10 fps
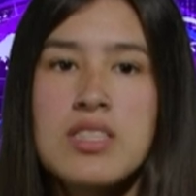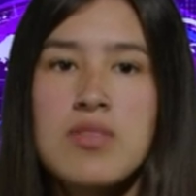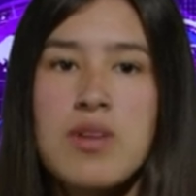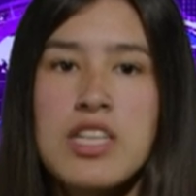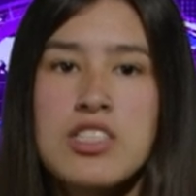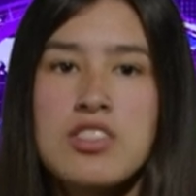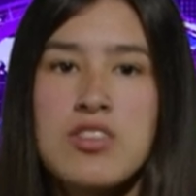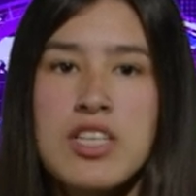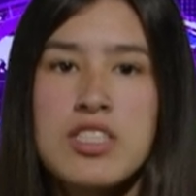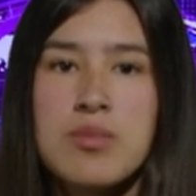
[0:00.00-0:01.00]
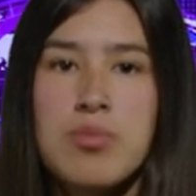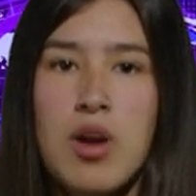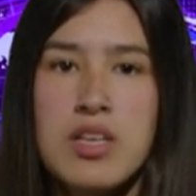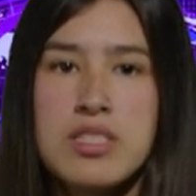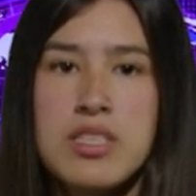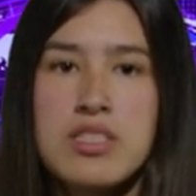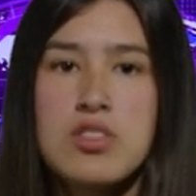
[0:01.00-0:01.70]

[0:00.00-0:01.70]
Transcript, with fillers: the registration process,